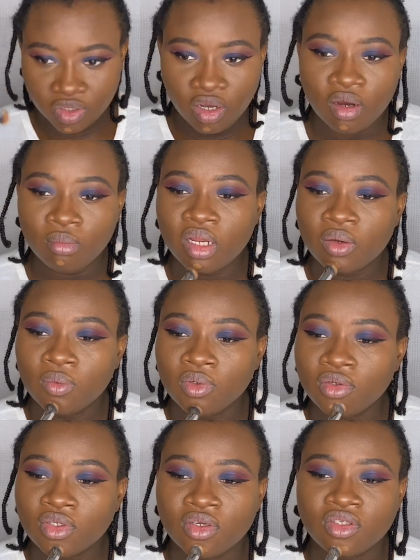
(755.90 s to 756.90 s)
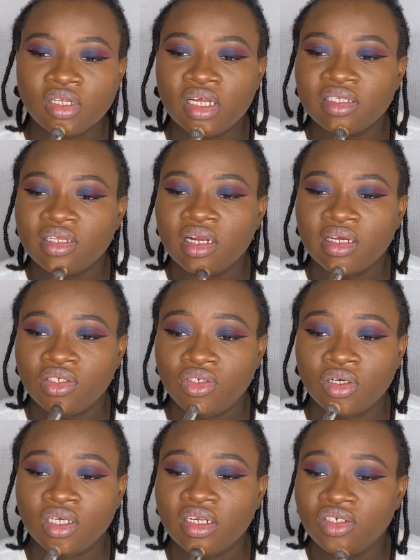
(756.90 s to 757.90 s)
like with those concealers that are
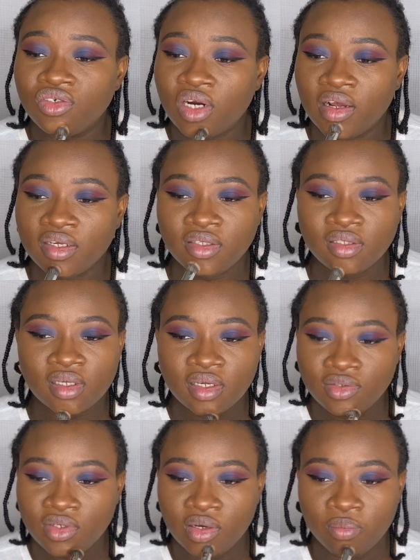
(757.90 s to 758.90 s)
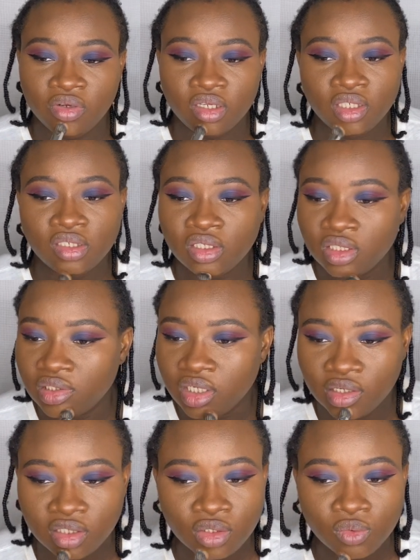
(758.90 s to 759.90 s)
that drags as you are blending it.
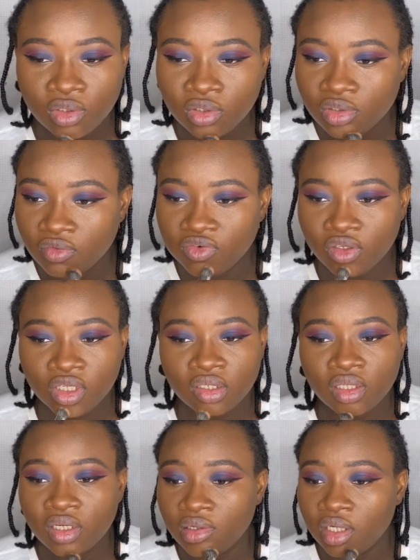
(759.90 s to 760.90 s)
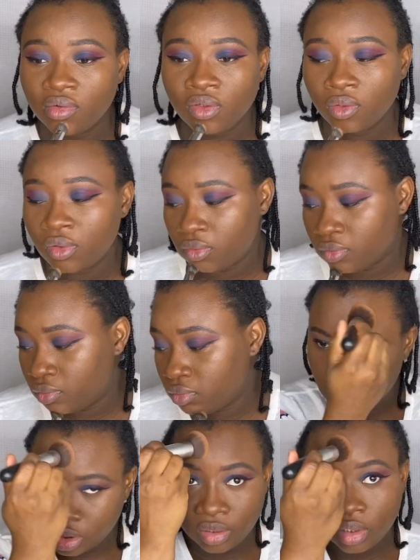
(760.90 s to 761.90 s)
Yeah, this one doesn't feel like
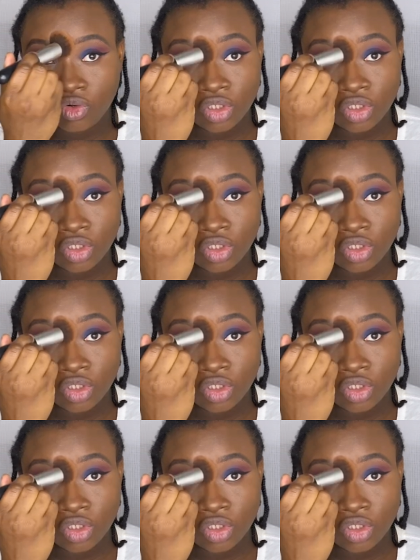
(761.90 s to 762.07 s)
that